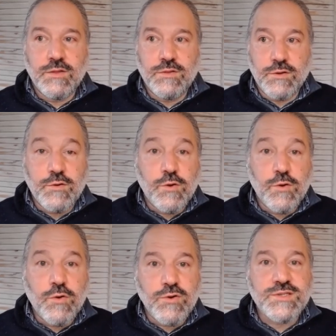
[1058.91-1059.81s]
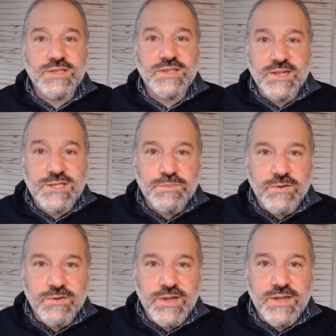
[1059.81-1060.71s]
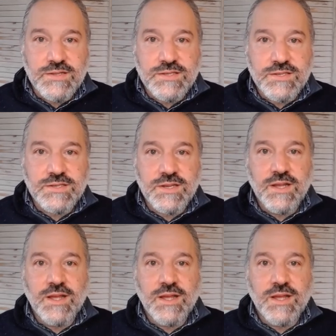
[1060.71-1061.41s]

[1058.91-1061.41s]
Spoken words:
the course experience